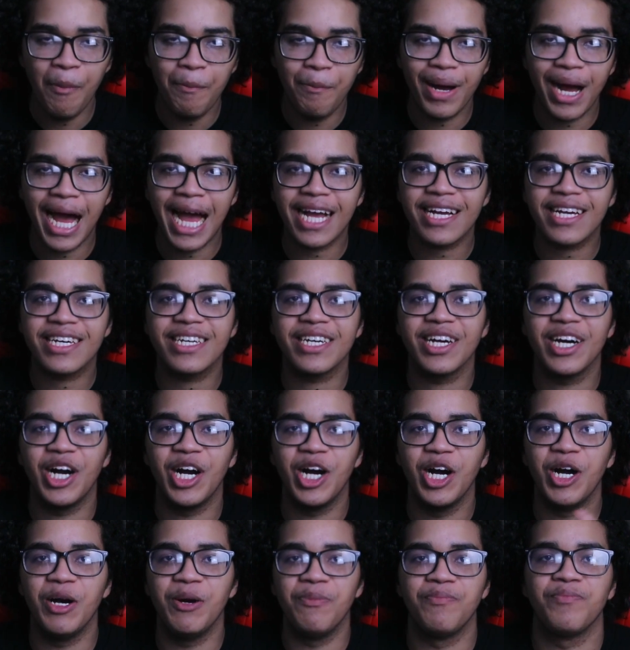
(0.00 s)
I'm back,
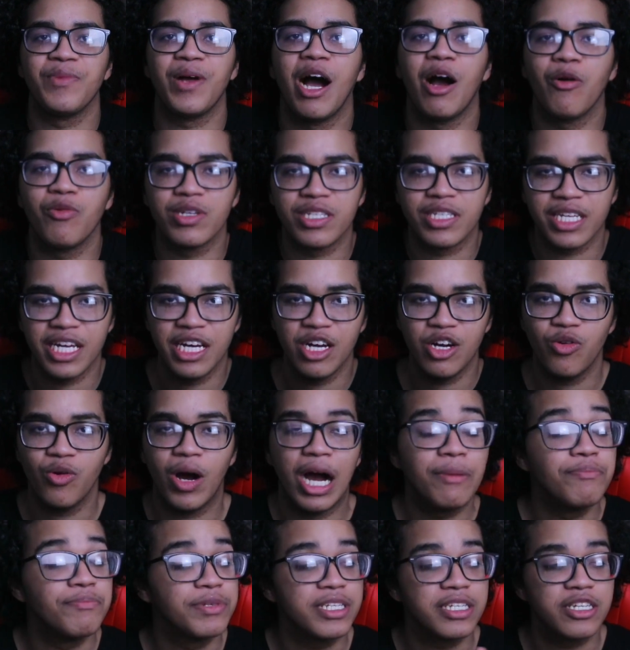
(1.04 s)
I was ill,
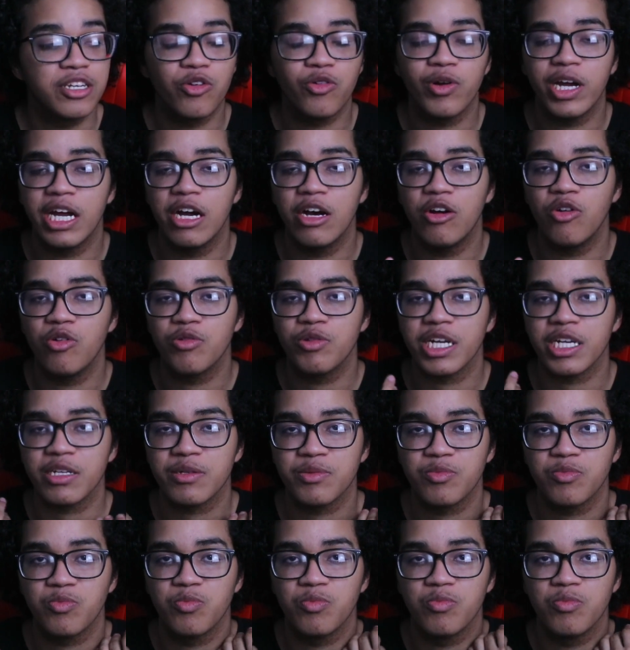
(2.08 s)
I'm still ill.
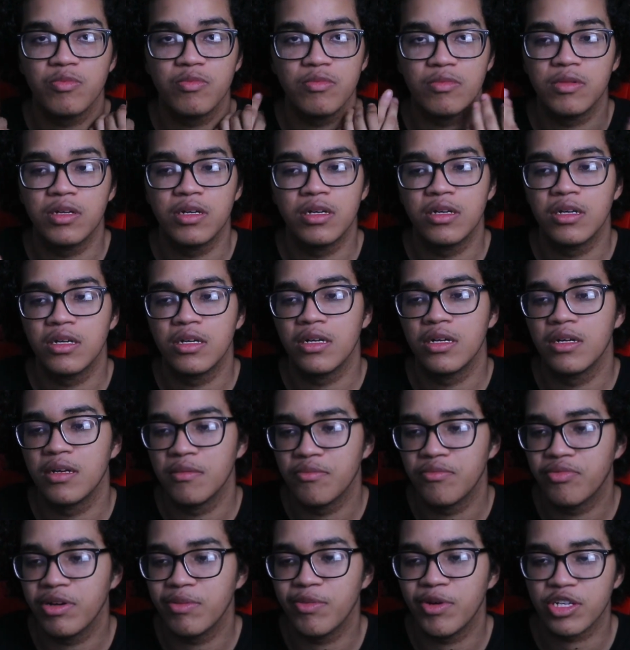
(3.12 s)
That's
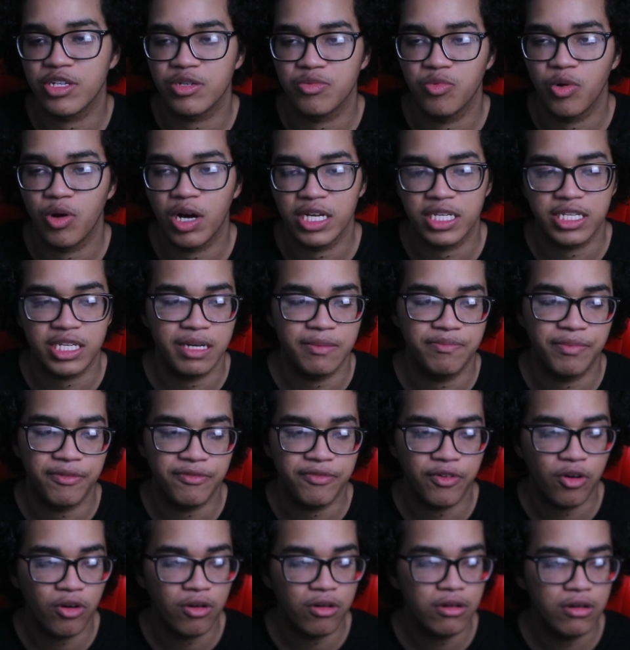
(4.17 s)
pretty much what I said
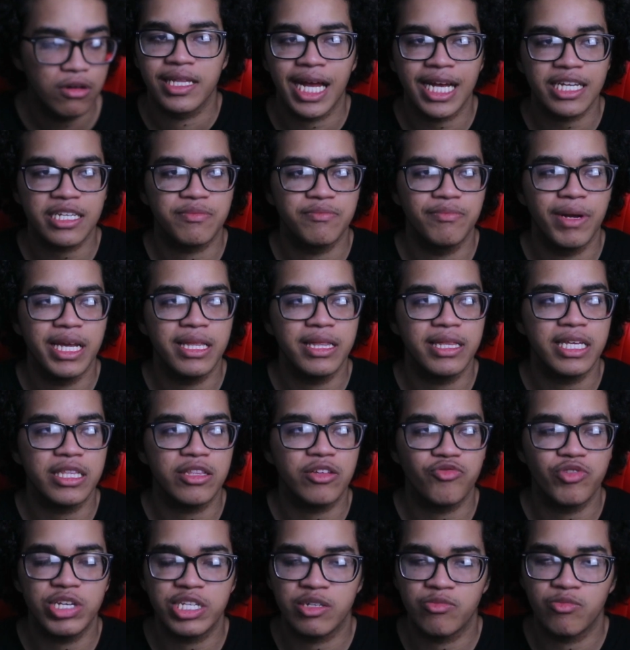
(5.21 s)
before. That's mainly
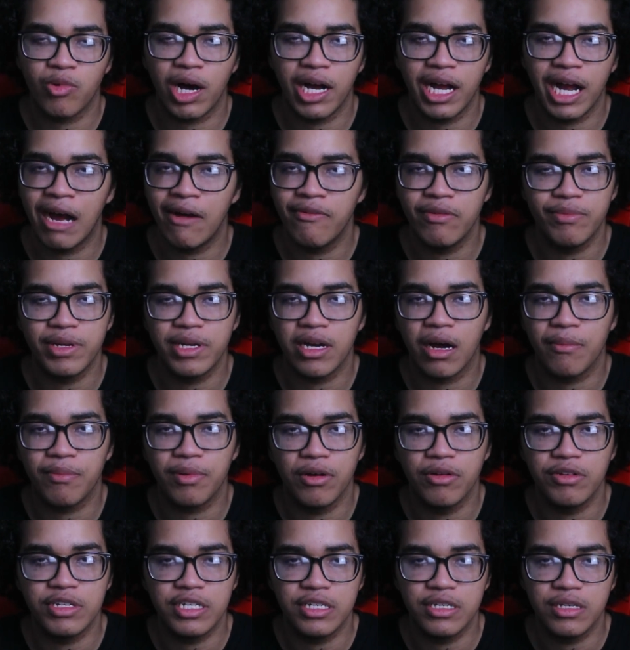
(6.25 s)
the reason why I haven't been
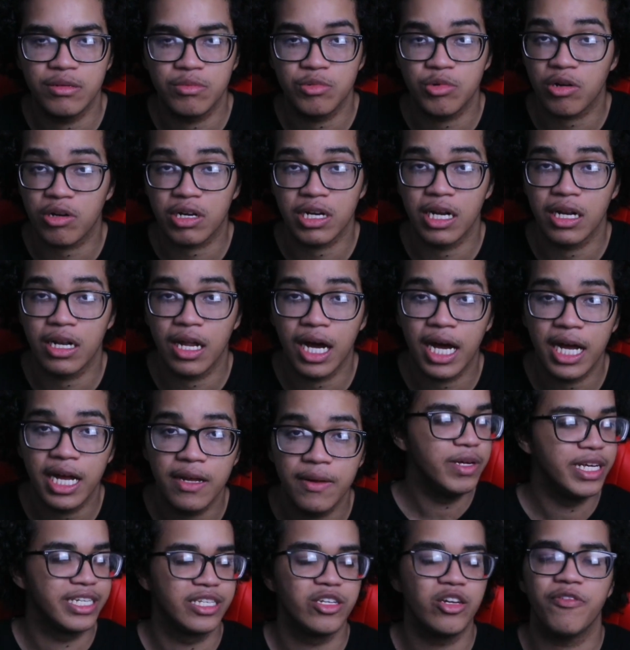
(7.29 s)
uploading, not gonna
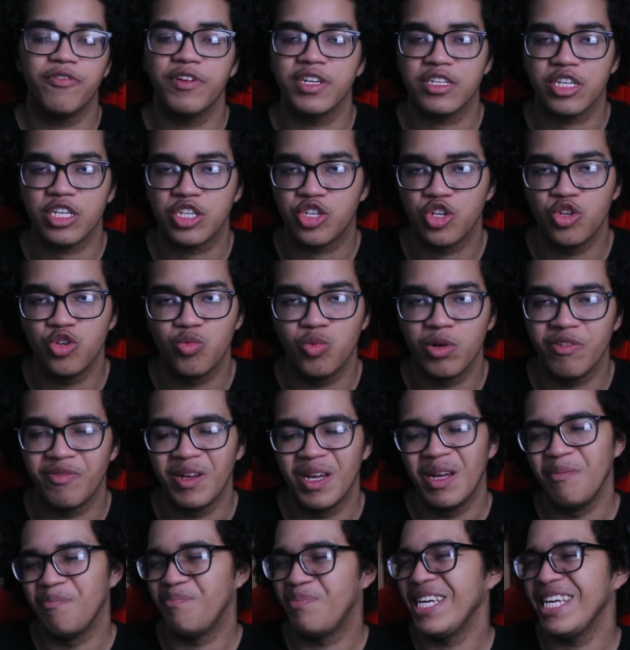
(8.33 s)
lie. It's nothing to do
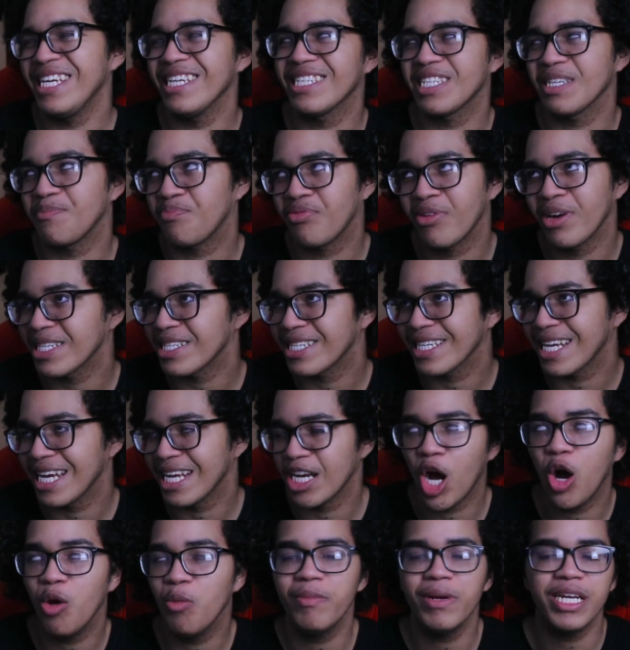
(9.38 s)
with being depressed
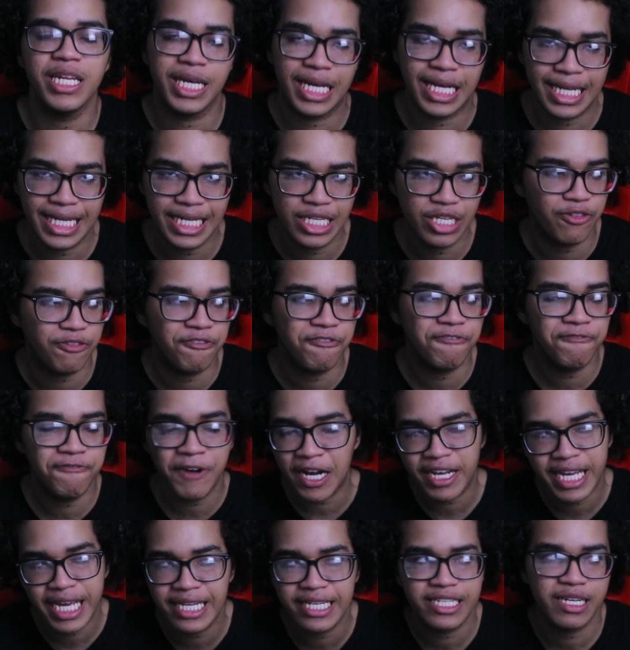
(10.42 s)
again. Oh, Miniklin, you're
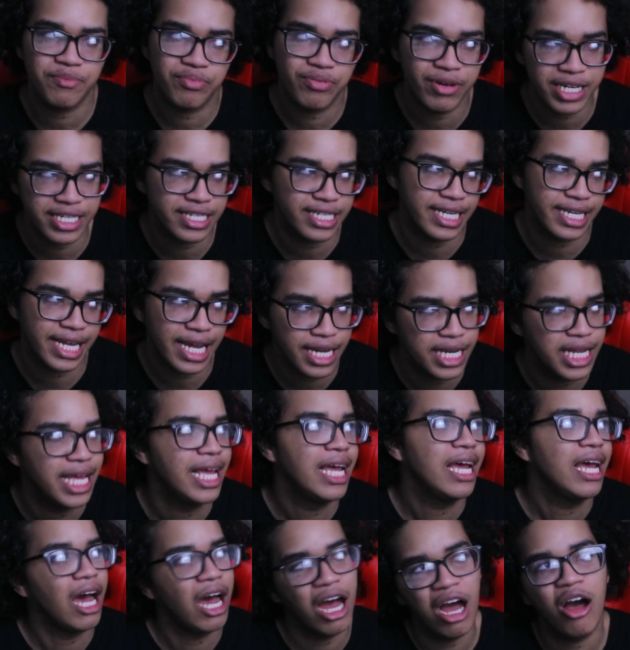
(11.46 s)
fucking depressed again.
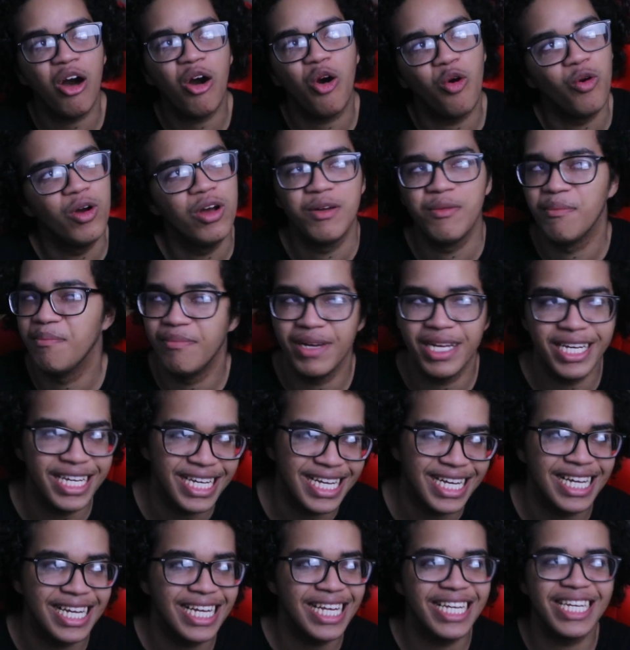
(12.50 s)
Oh,
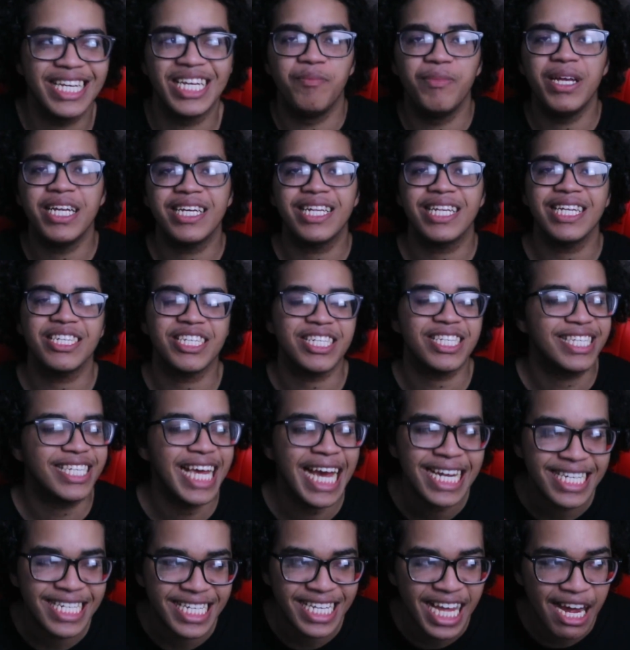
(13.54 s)
Miniklin. Miniklin, just
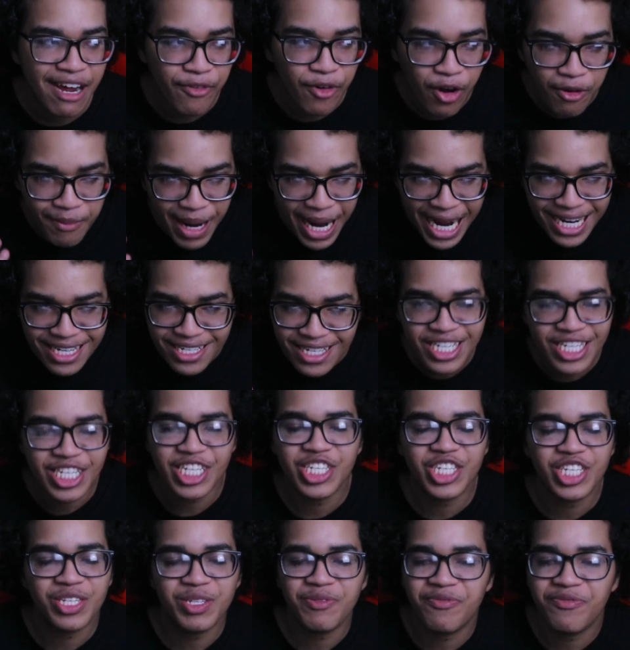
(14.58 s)
get it together, man.
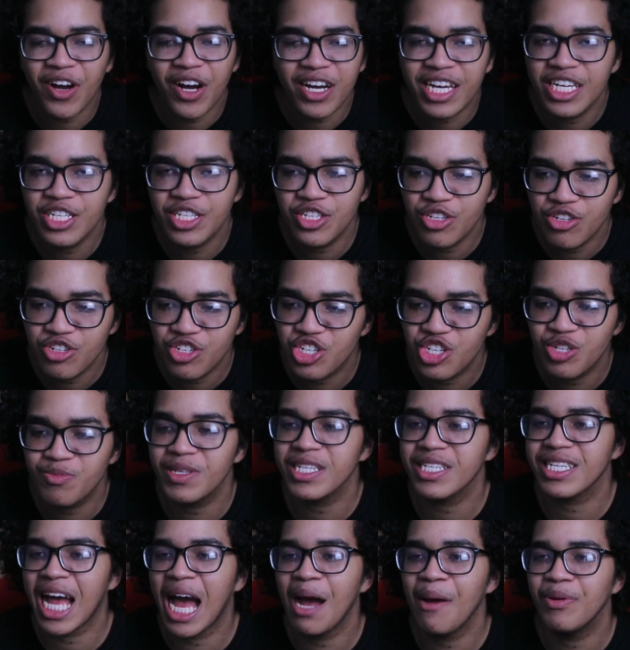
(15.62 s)
It's just fucking YouTube,
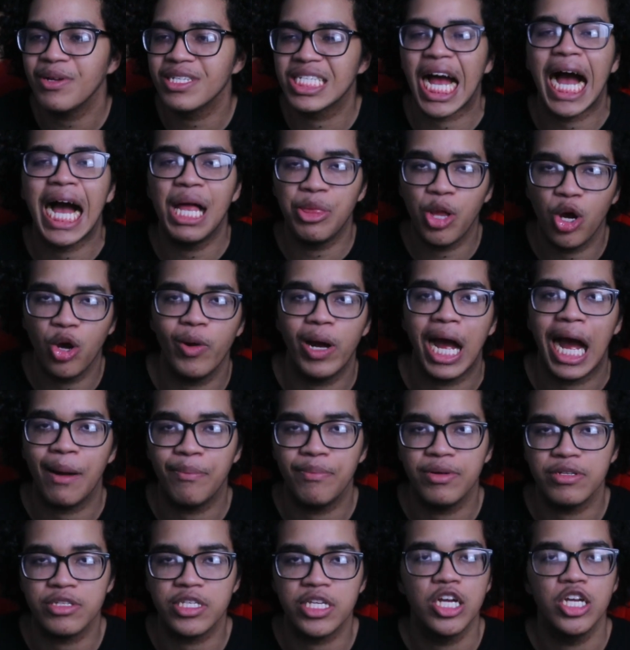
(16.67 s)
this happens. I know it
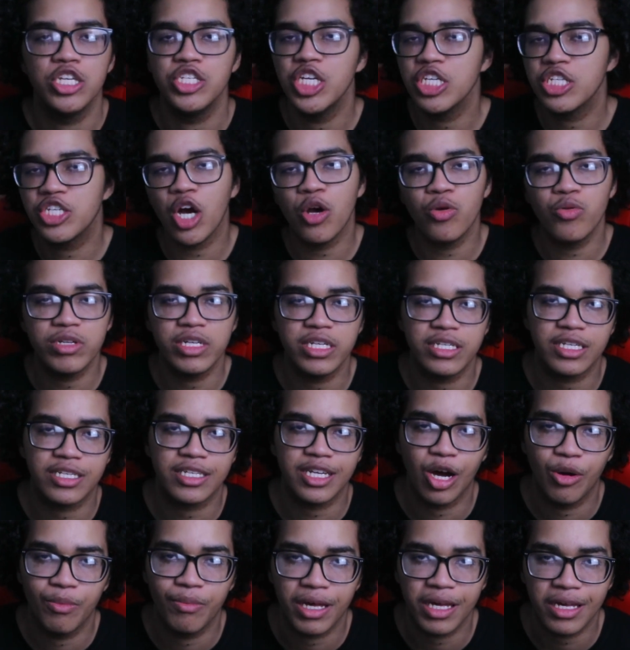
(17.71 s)
happens. You don't need to
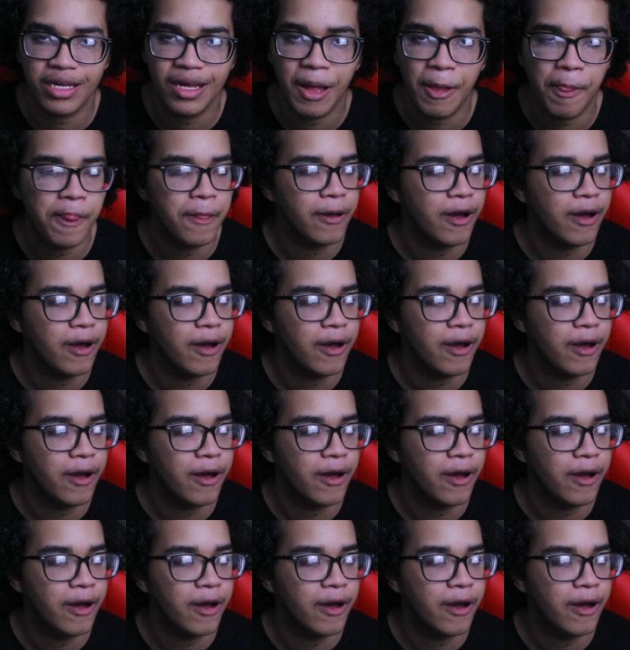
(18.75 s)
tell me.